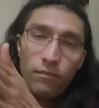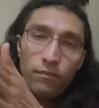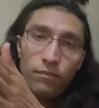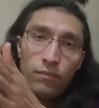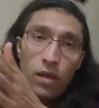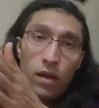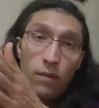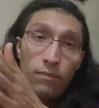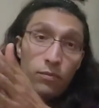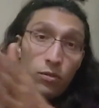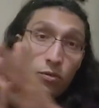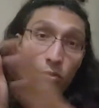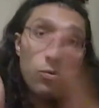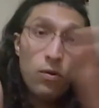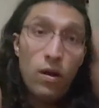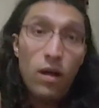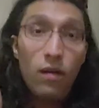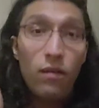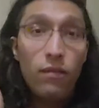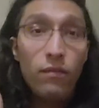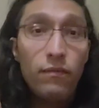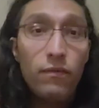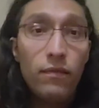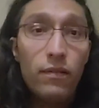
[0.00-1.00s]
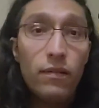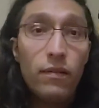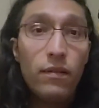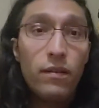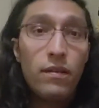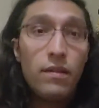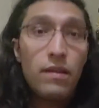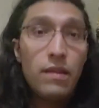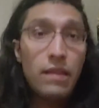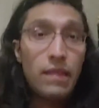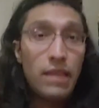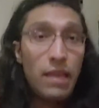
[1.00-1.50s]
up to 12,
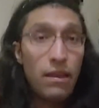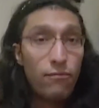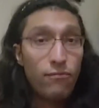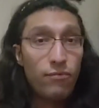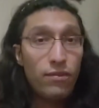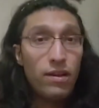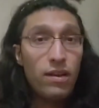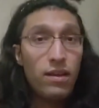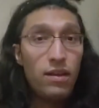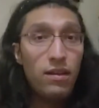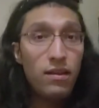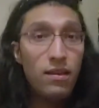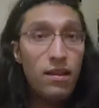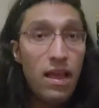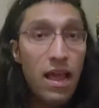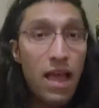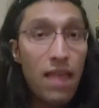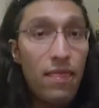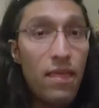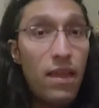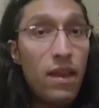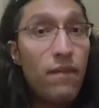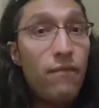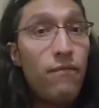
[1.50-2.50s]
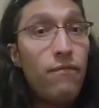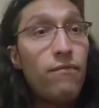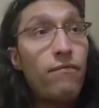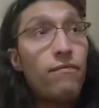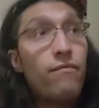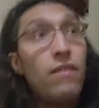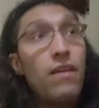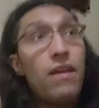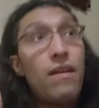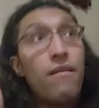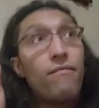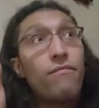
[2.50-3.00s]
they read, and then if
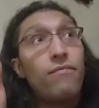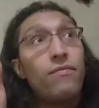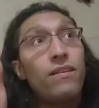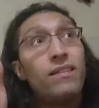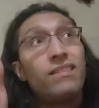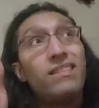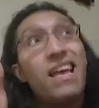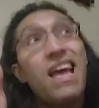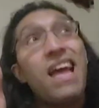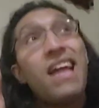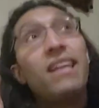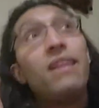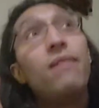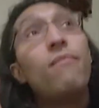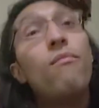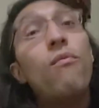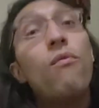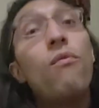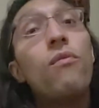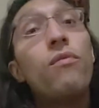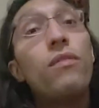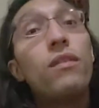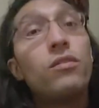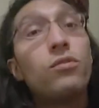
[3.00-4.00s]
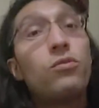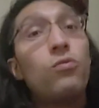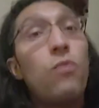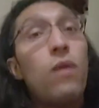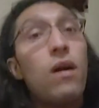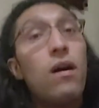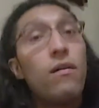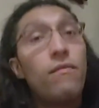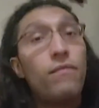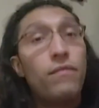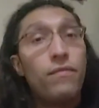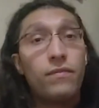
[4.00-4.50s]
it's any more than
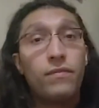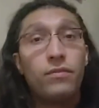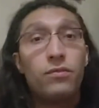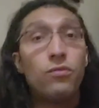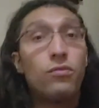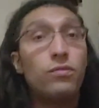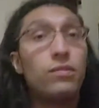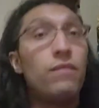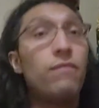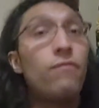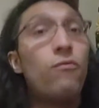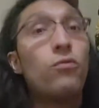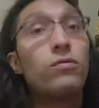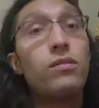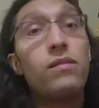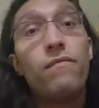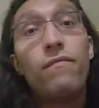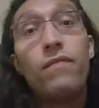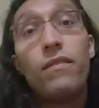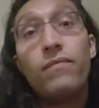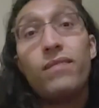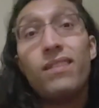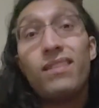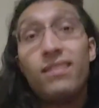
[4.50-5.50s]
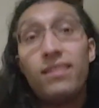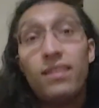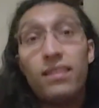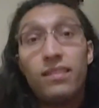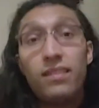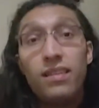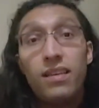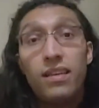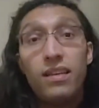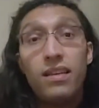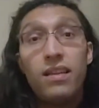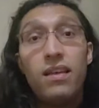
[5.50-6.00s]
12, if it's 13, 14, 15,
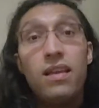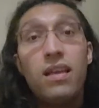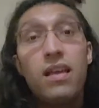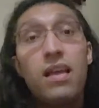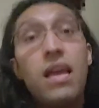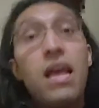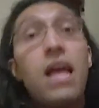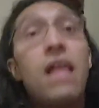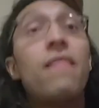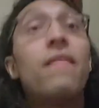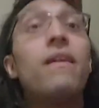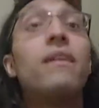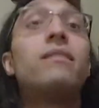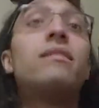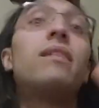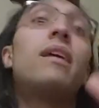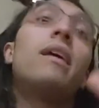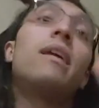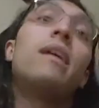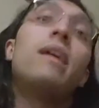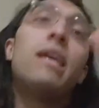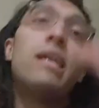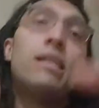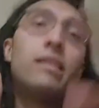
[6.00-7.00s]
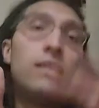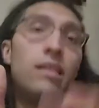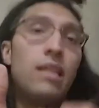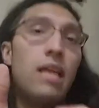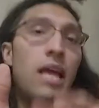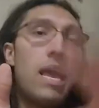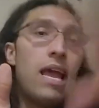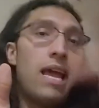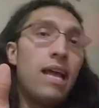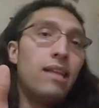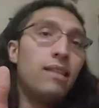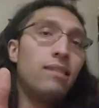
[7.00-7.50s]
16, they say it's in the
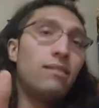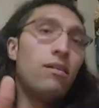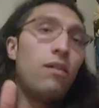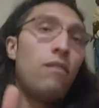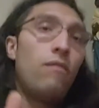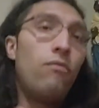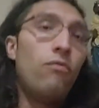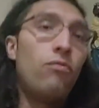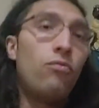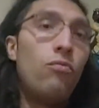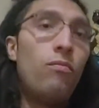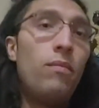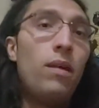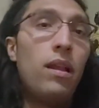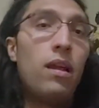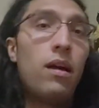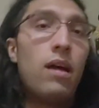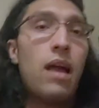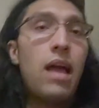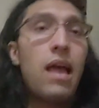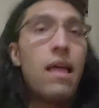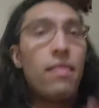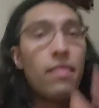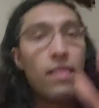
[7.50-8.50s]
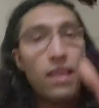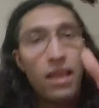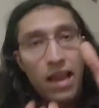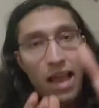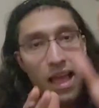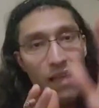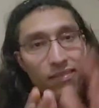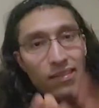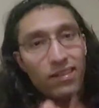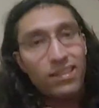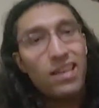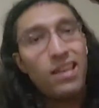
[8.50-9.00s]
hands of Urumila, and they'd
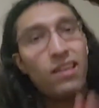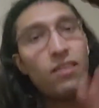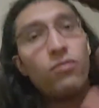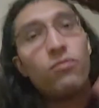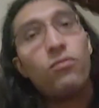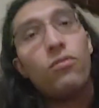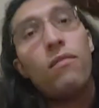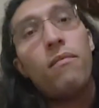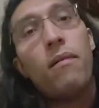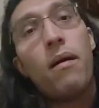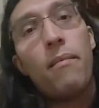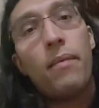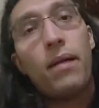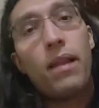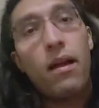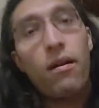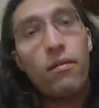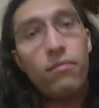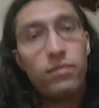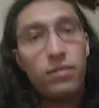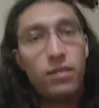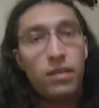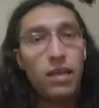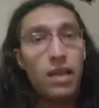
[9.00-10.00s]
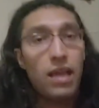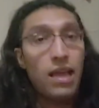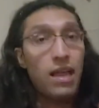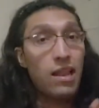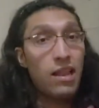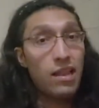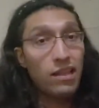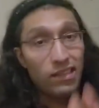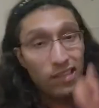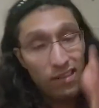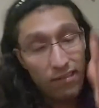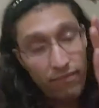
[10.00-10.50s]
have to take you to a Babalawo
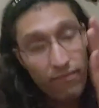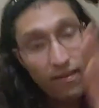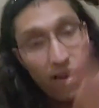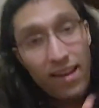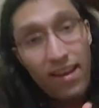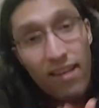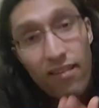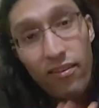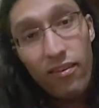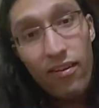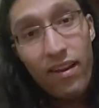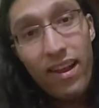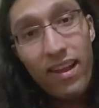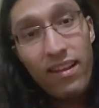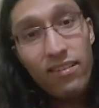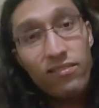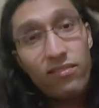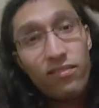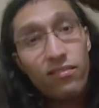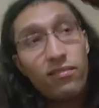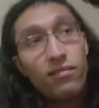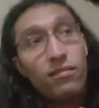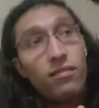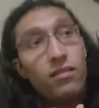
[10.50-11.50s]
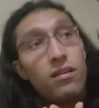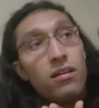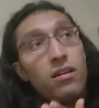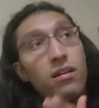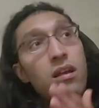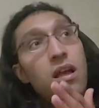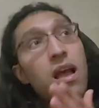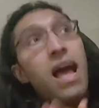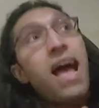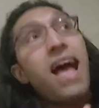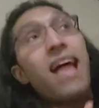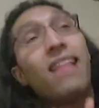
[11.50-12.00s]
to find out your answer
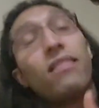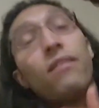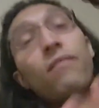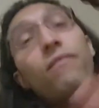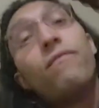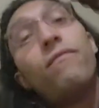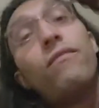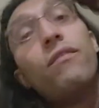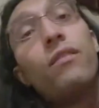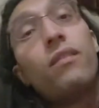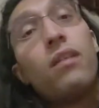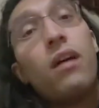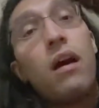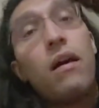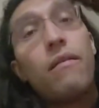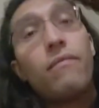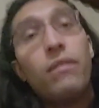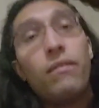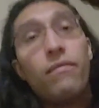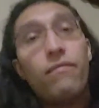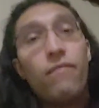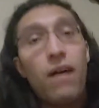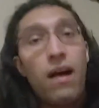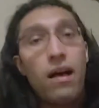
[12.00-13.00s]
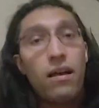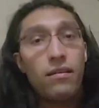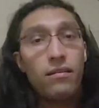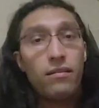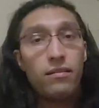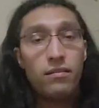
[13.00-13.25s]
at the foot of Ifa.